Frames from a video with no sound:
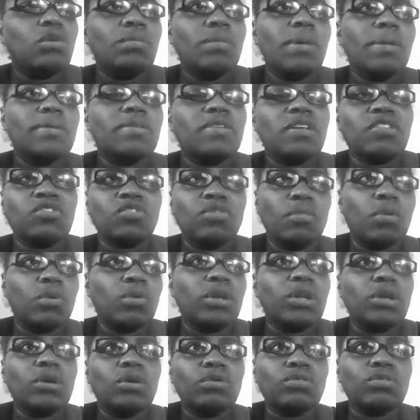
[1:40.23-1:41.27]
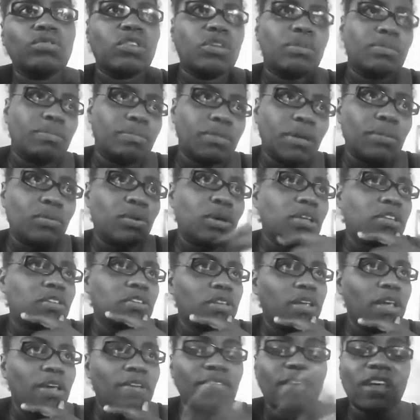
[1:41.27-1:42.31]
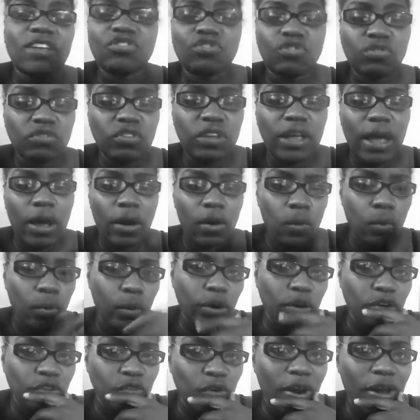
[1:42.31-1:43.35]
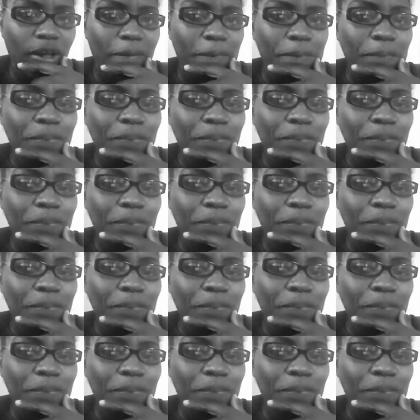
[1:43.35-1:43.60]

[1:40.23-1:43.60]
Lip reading: maybe testimonials and people get saved. That's usually how it works, right?